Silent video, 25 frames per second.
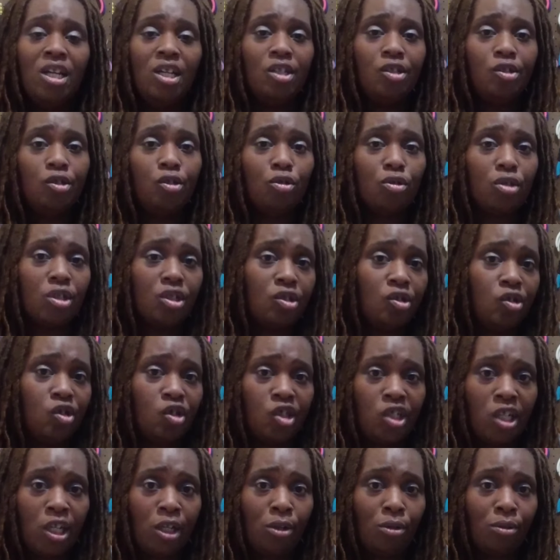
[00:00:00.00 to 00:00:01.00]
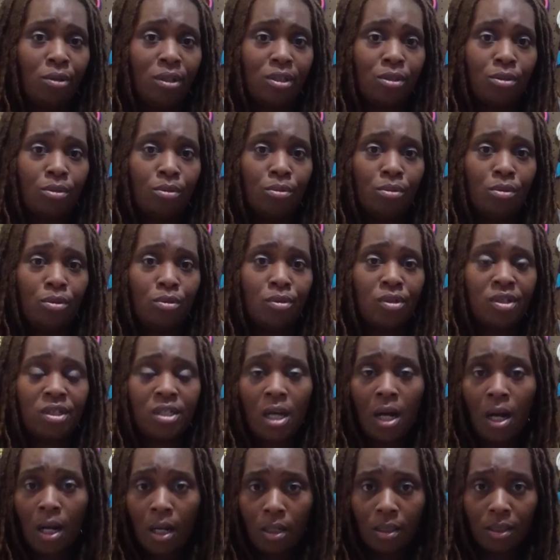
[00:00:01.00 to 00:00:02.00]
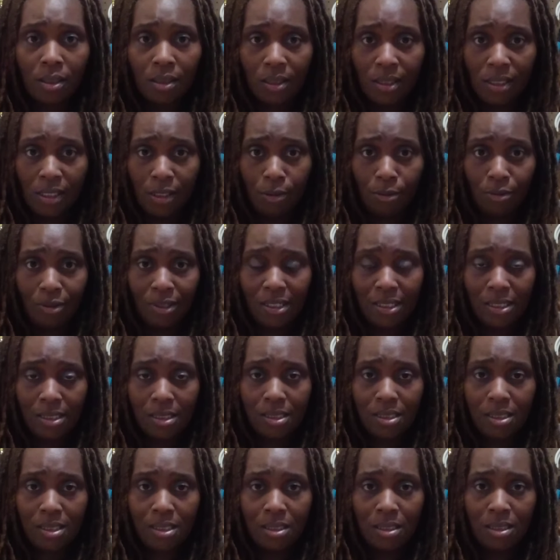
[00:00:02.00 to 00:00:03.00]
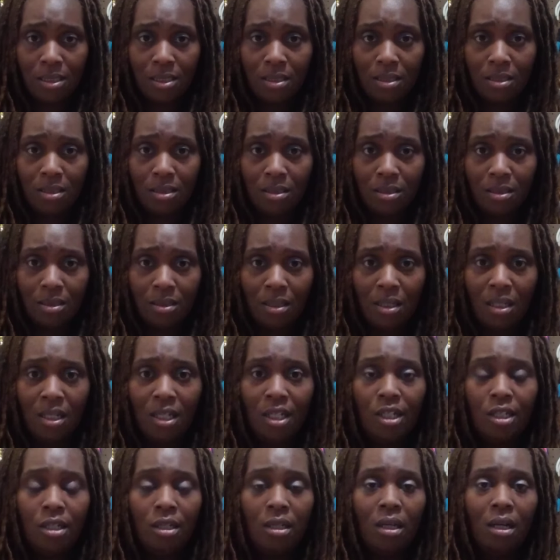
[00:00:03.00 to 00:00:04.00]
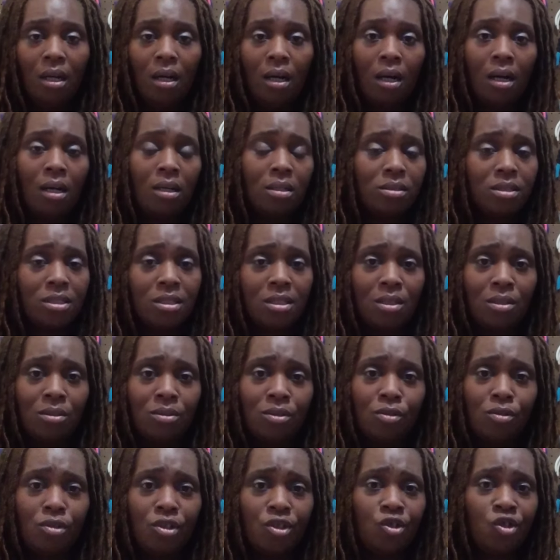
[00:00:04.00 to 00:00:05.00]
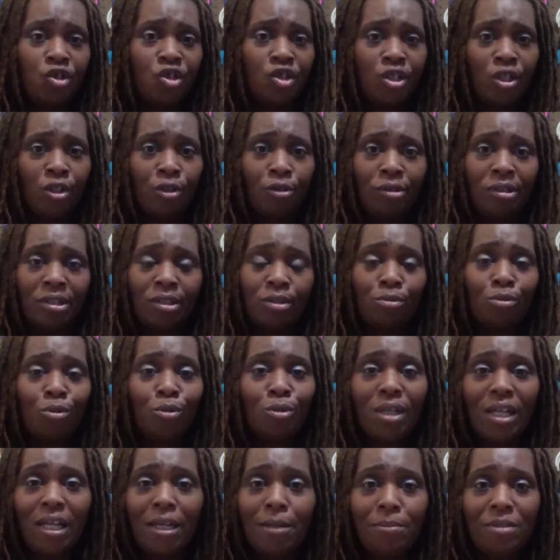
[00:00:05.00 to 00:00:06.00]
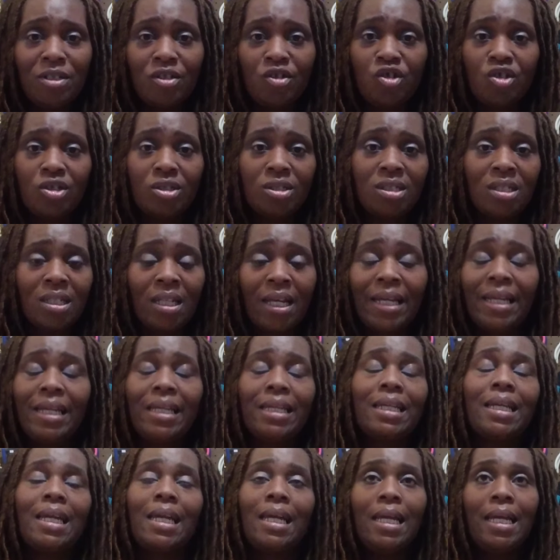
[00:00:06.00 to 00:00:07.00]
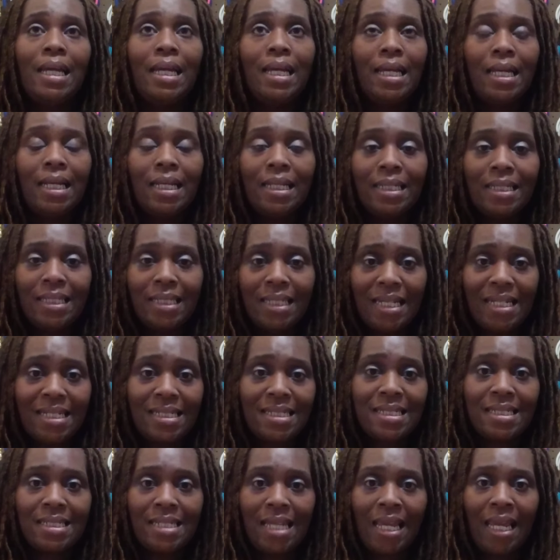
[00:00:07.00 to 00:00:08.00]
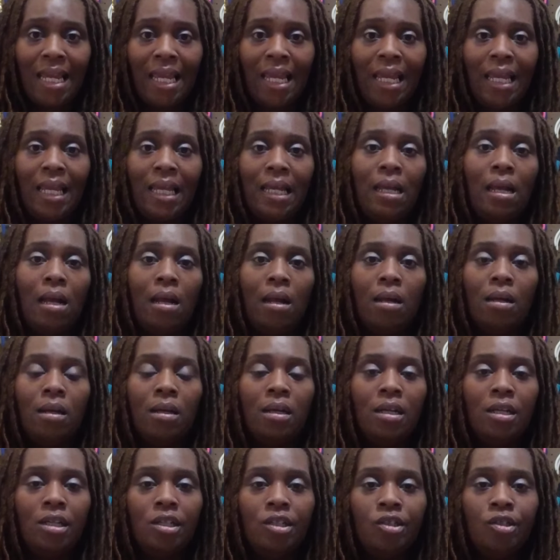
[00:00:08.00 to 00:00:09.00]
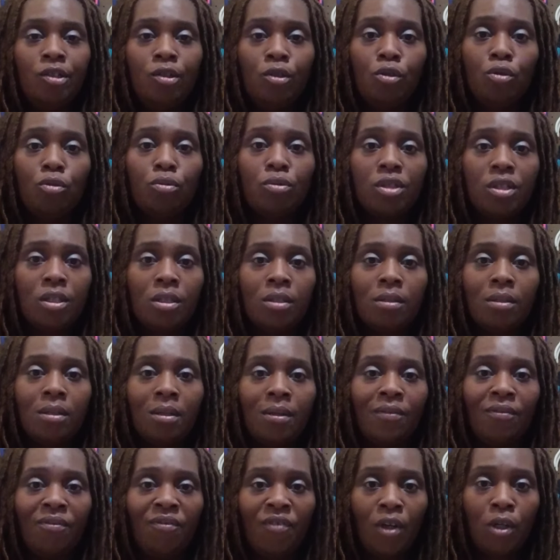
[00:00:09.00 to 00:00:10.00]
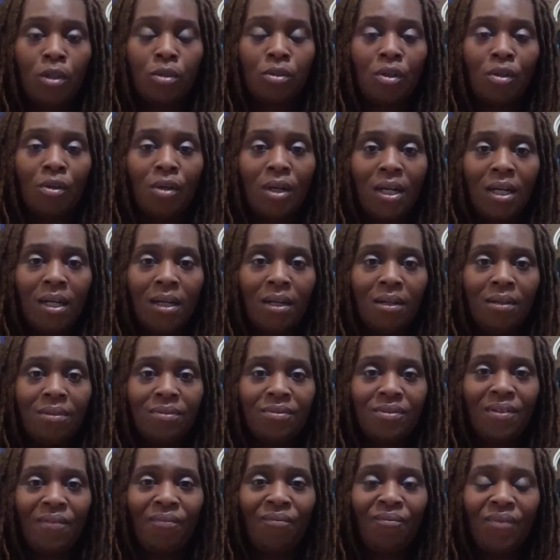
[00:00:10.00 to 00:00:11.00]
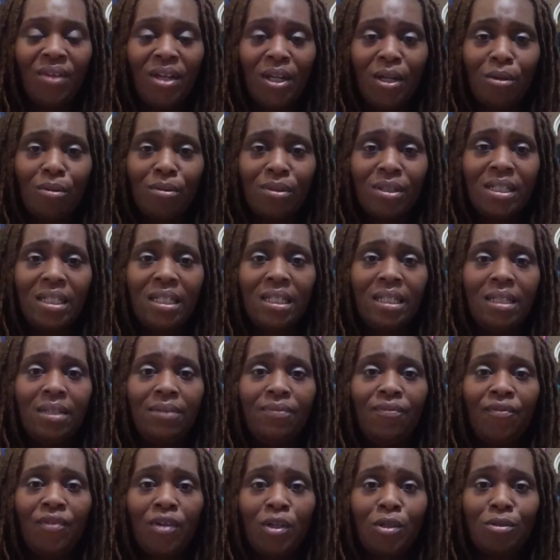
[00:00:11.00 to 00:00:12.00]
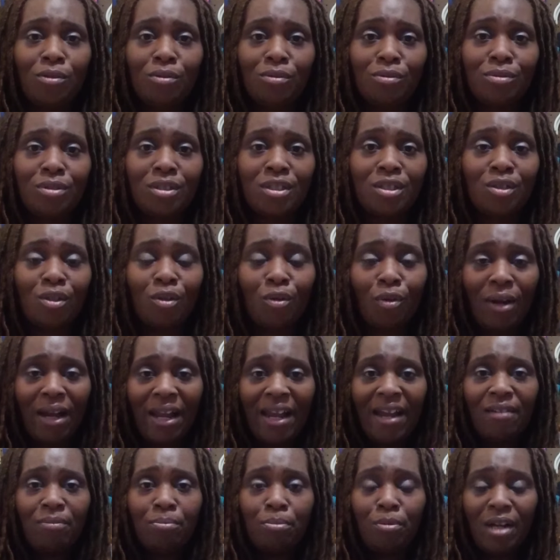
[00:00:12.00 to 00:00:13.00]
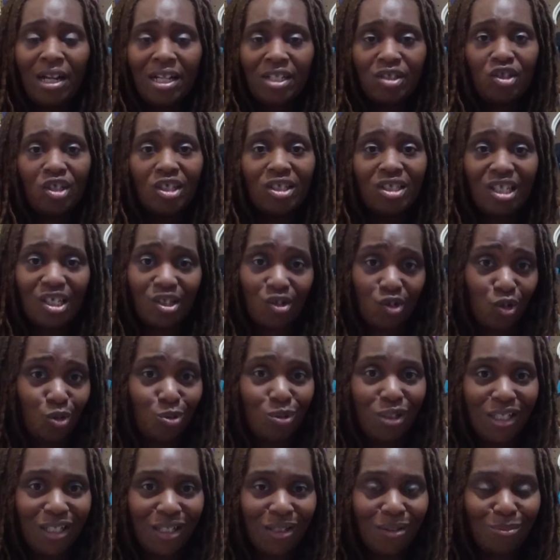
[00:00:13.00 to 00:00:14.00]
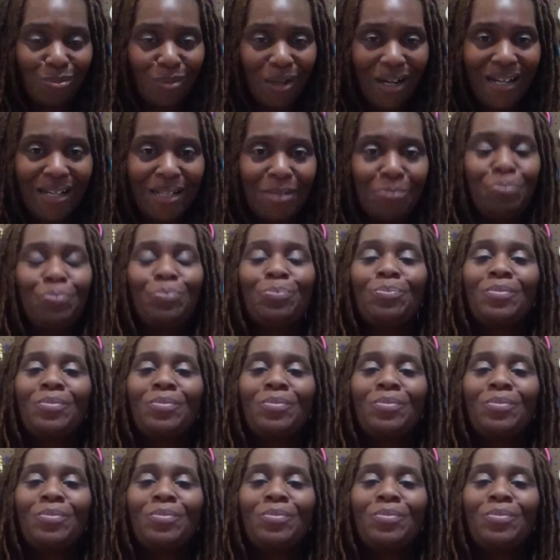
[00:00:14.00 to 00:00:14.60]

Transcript: You can share it through song lyrics. Also, you can share it through images. Like, let's say you took a photo of the very first craft project that you did, right?